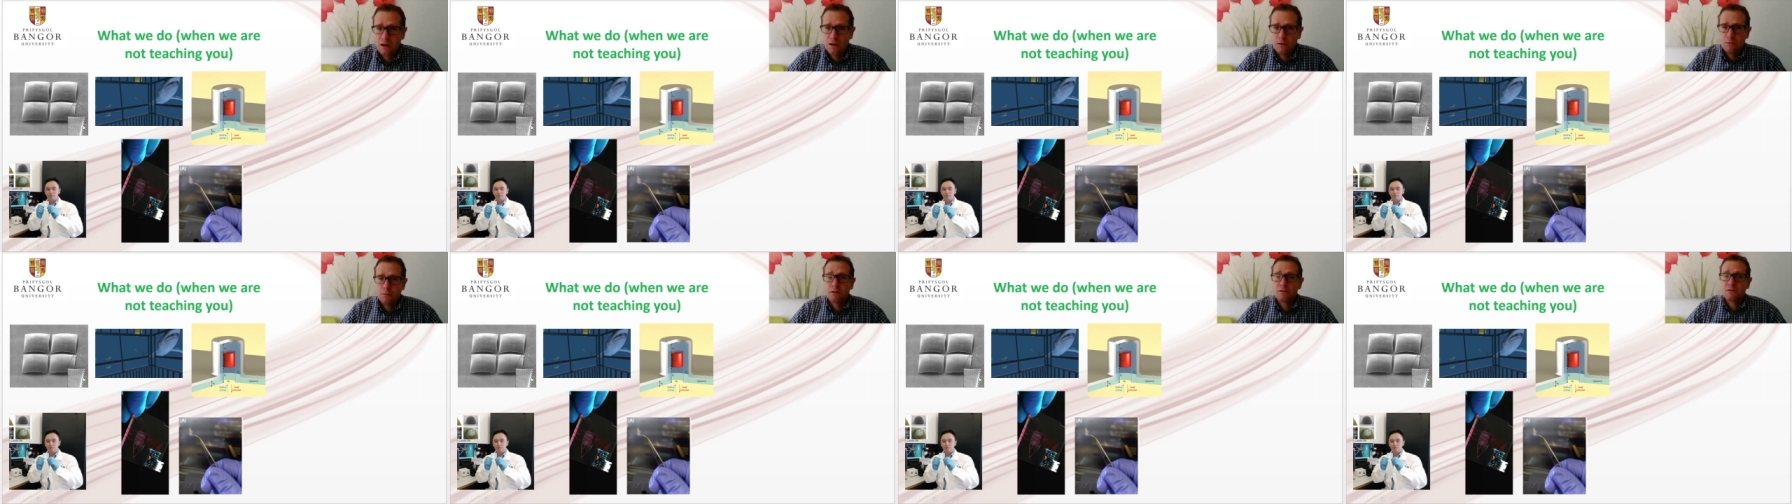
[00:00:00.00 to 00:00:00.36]

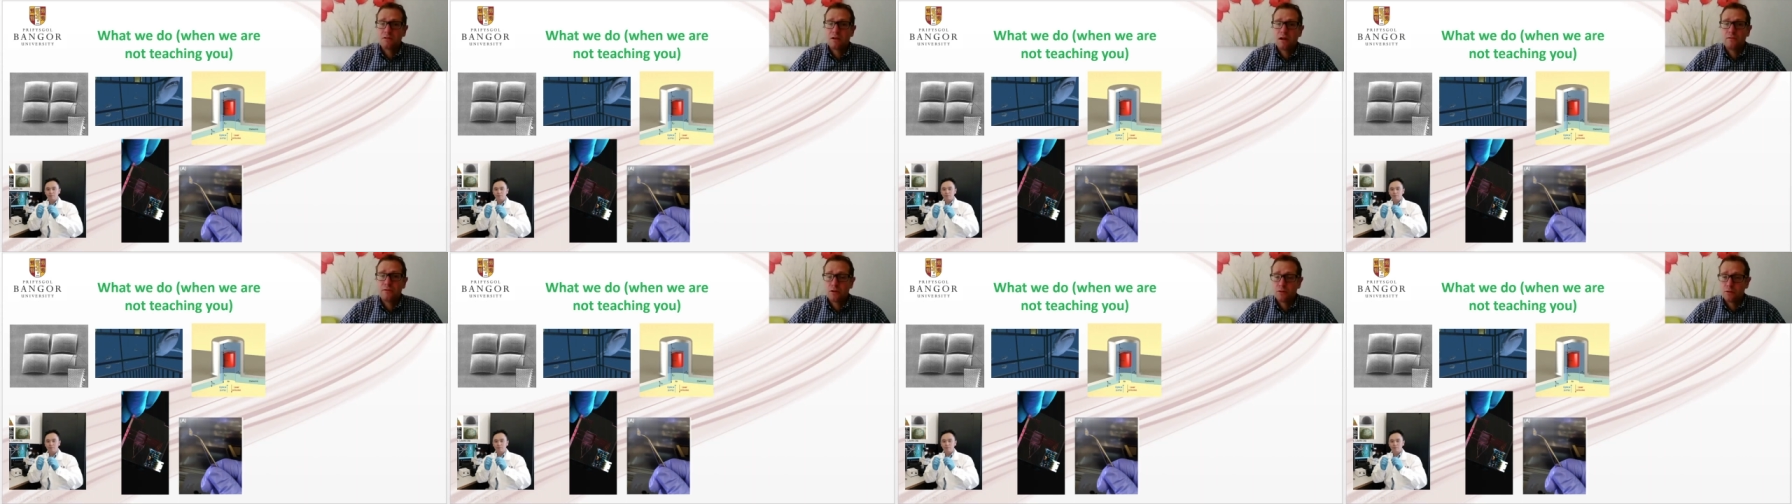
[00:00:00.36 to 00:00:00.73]
We also
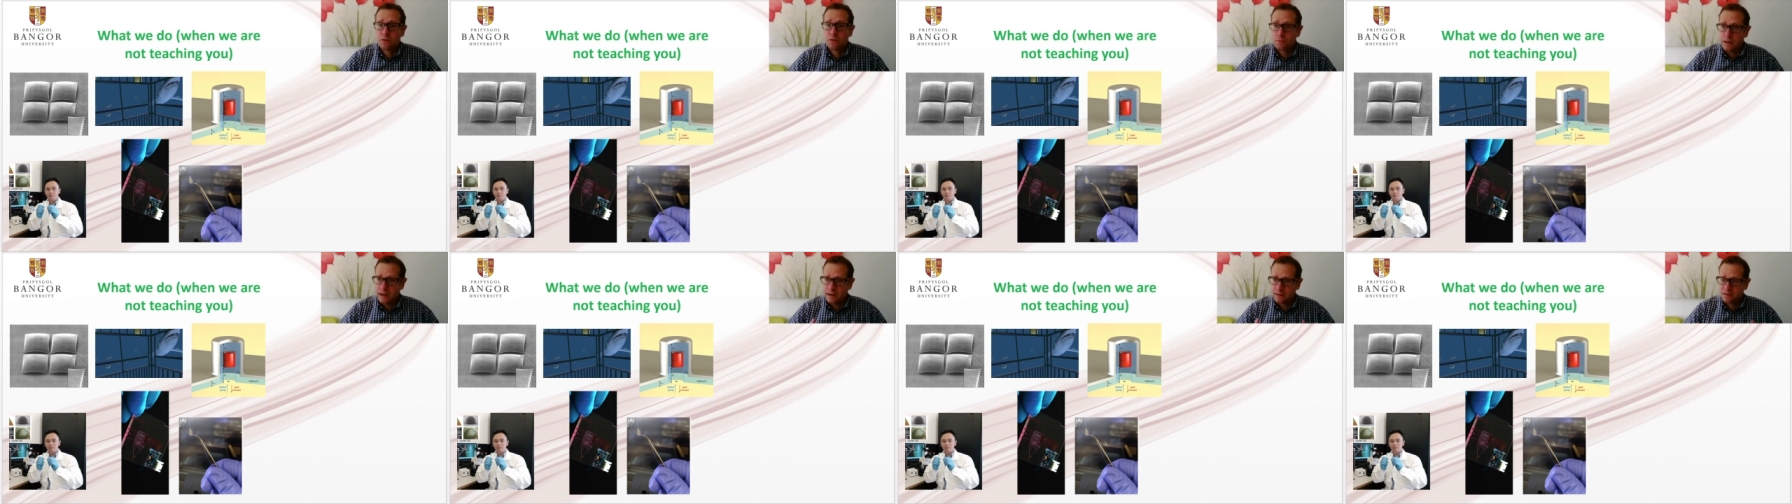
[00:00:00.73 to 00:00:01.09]
have a
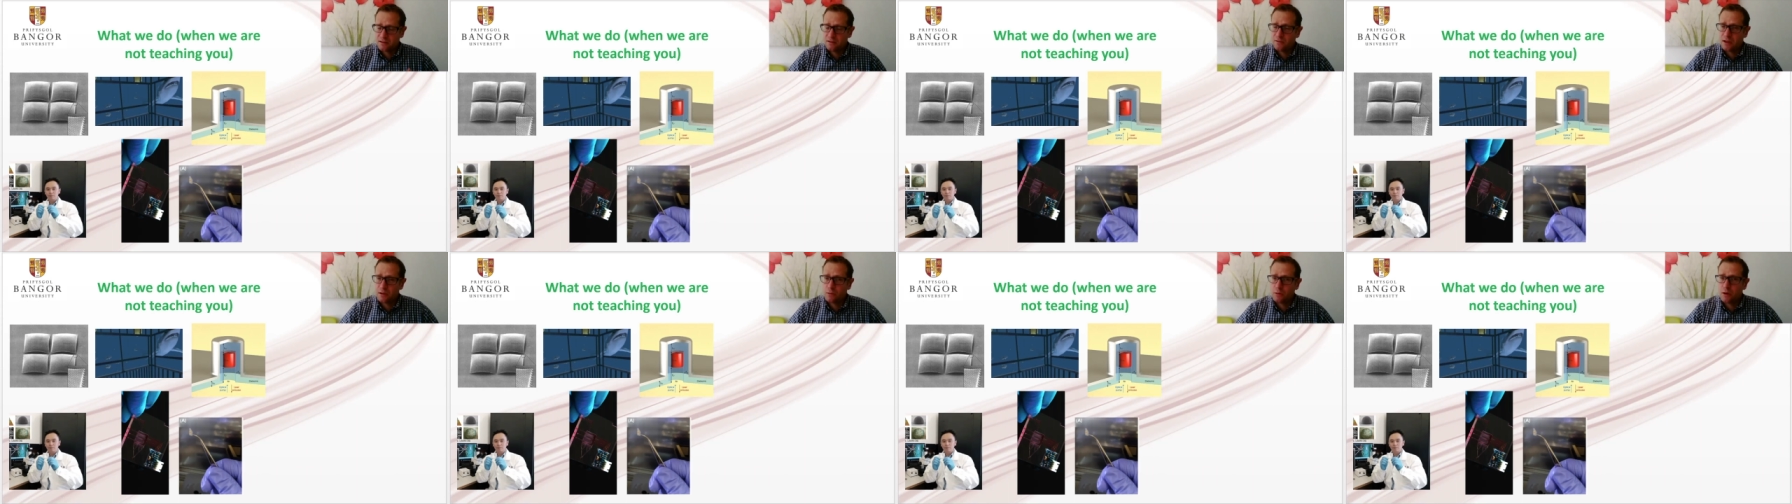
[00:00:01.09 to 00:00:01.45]
group
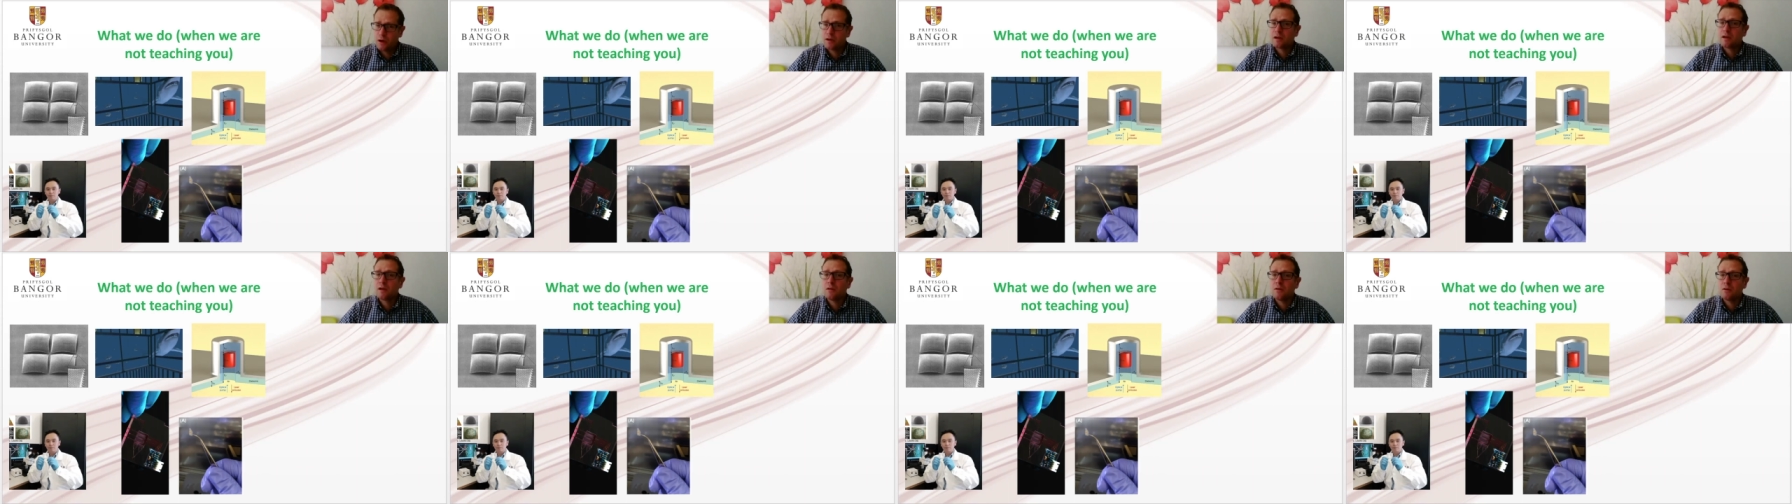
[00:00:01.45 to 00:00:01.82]
actively
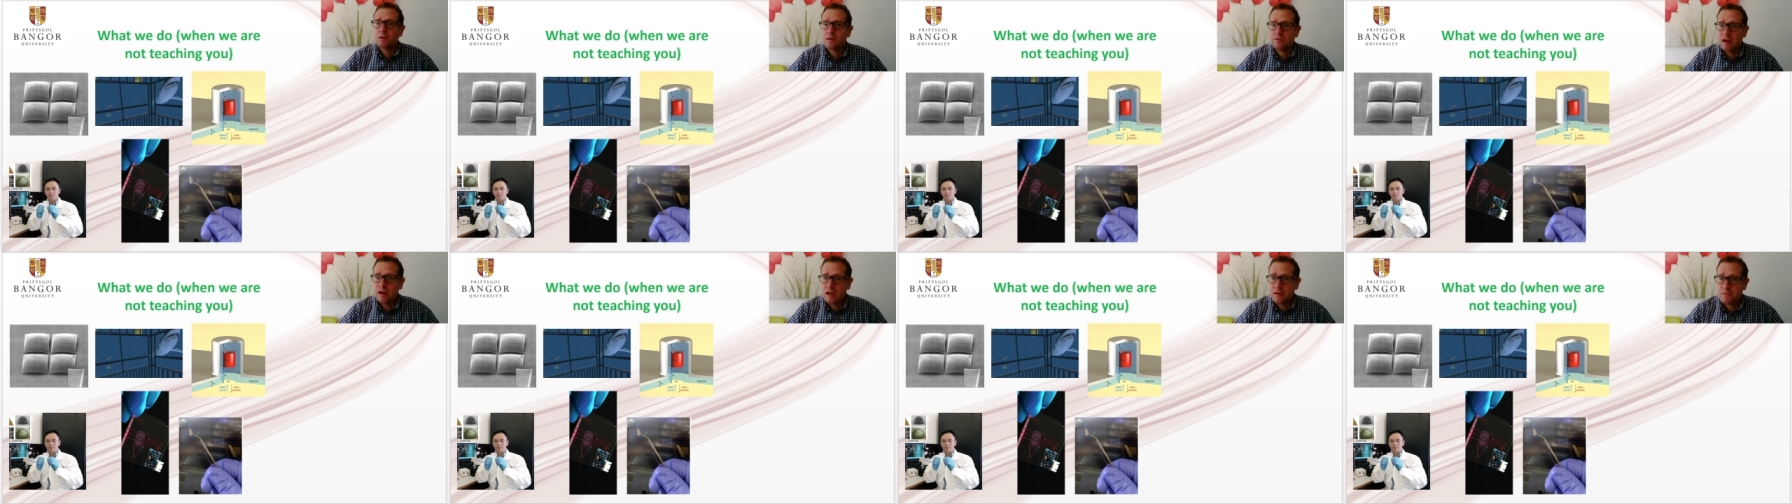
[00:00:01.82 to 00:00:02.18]
working on
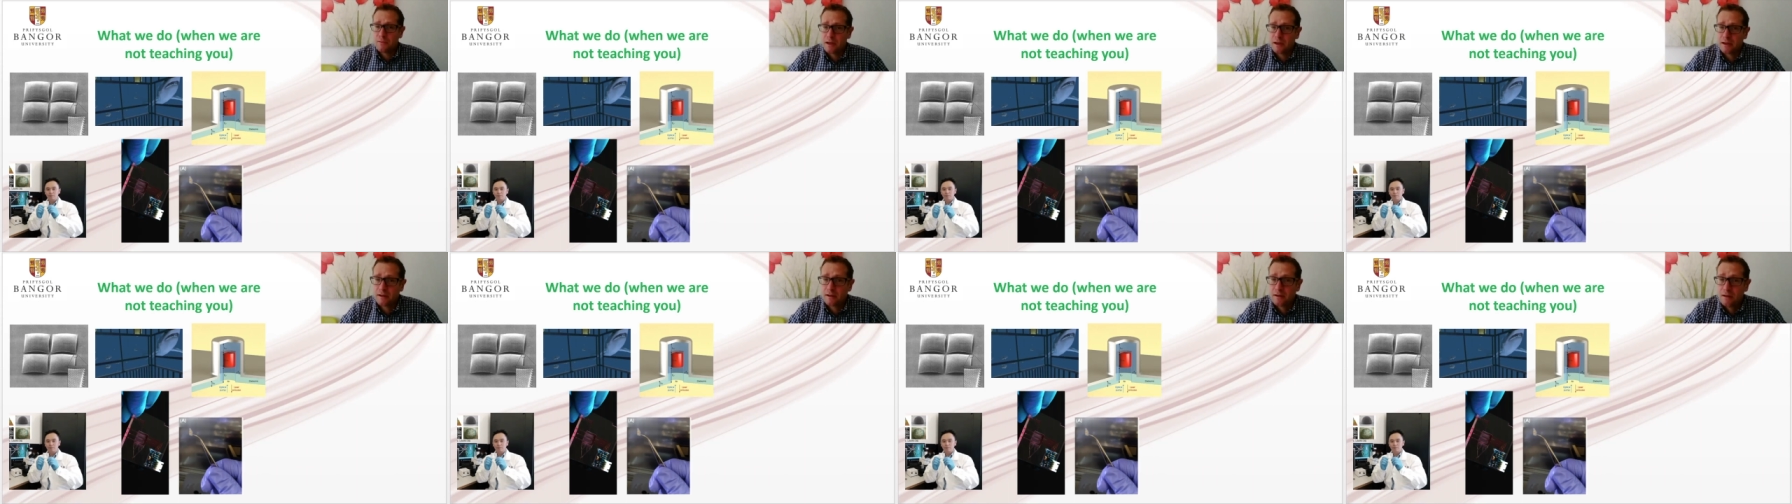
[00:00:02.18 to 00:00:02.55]

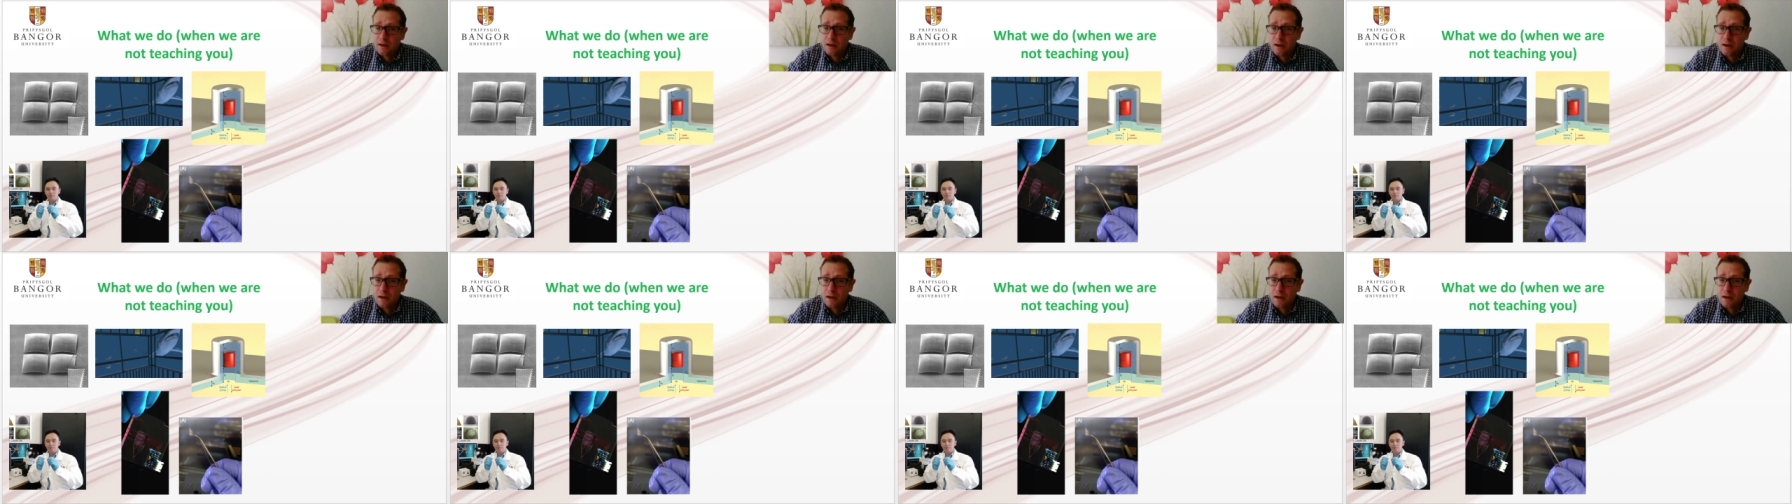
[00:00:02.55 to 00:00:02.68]
developing